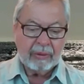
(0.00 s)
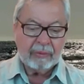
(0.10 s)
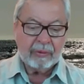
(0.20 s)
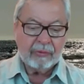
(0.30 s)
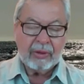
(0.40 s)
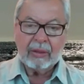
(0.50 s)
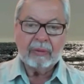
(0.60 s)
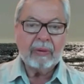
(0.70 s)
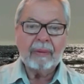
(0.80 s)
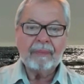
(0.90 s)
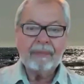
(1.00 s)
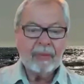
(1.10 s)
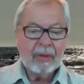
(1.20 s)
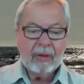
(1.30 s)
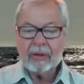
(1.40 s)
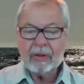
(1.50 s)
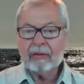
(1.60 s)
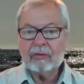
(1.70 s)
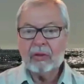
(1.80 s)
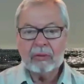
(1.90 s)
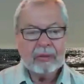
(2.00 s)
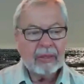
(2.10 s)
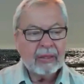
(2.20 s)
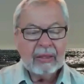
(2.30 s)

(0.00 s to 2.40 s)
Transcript: we'll follow up. Okay, so